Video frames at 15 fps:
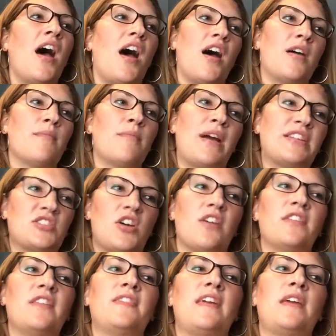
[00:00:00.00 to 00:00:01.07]
um, I
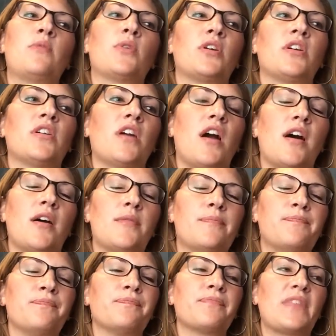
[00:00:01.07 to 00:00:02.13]
saw that they were
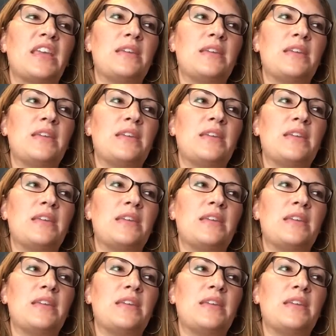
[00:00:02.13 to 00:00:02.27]
um,